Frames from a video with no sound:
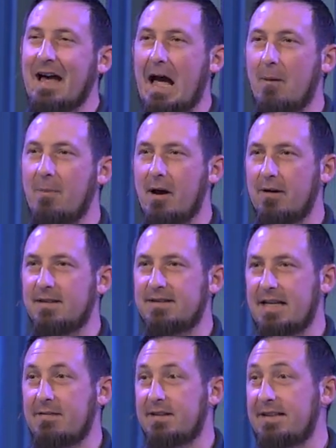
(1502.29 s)
How about
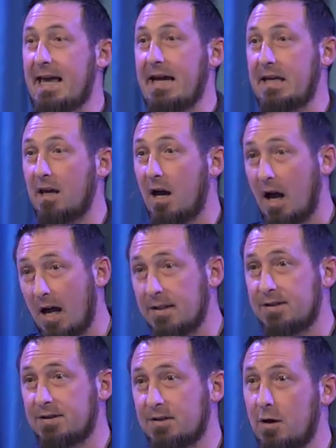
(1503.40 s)
instead of attacking
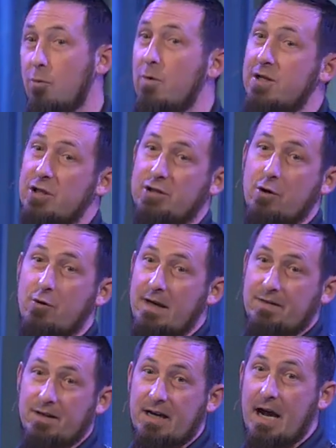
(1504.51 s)
us, we just go
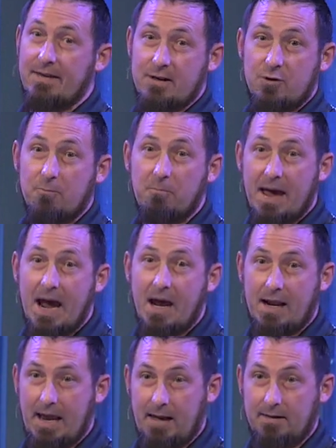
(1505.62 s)
get the guy that you're mad
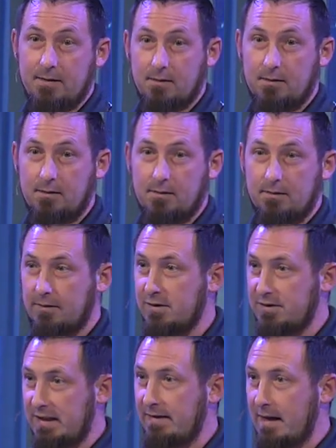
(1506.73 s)
at? Do you
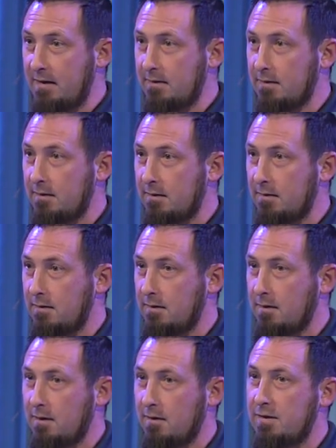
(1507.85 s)
see that?
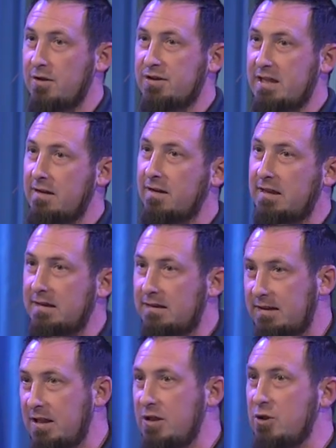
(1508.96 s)
Do you see the
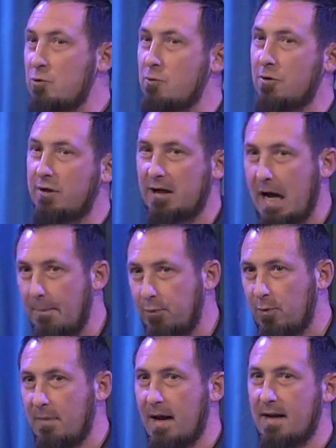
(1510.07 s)
continual
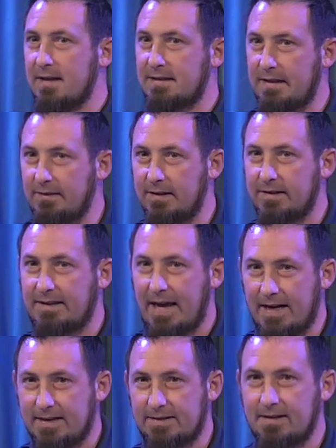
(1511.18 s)
compromise in the
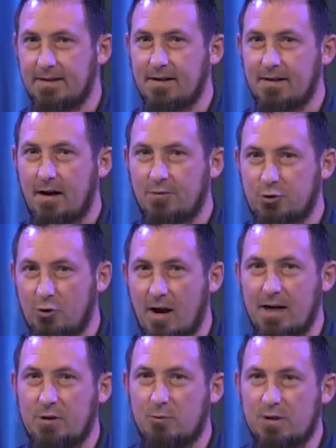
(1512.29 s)
text of
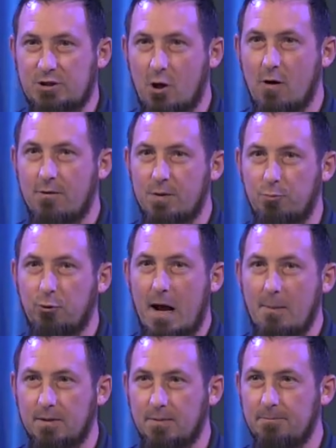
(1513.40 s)
trying to resolve the
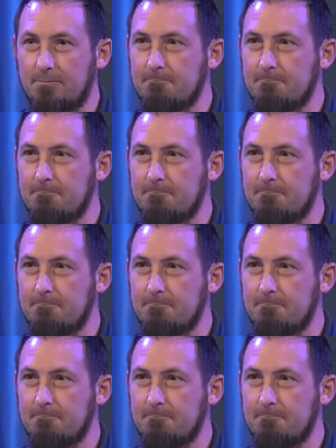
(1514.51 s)
problem?